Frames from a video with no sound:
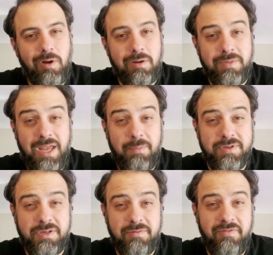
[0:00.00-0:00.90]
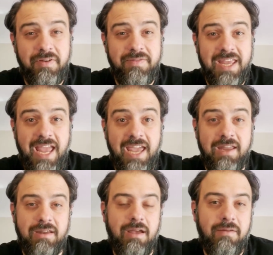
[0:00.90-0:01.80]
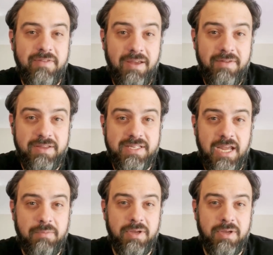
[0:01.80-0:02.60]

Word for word: Welcome to episode fifty-eight of DevNet Snack